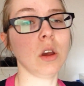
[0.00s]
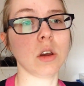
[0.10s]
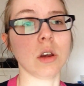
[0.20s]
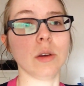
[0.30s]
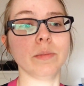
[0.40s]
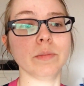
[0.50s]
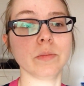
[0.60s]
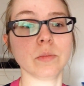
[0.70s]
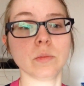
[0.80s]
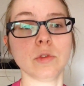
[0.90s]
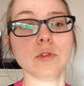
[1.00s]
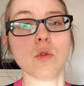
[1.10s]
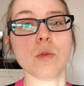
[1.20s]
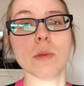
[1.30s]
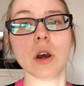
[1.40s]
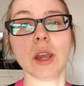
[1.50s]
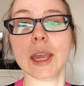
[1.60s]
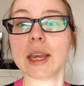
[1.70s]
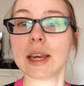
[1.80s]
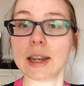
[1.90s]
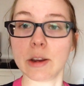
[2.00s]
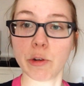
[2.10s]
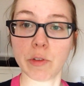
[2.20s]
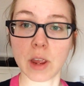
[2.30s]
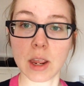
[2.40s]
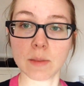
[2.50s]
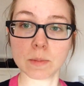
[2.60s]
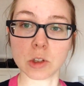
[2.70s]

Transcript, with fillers: um, for my calligraphy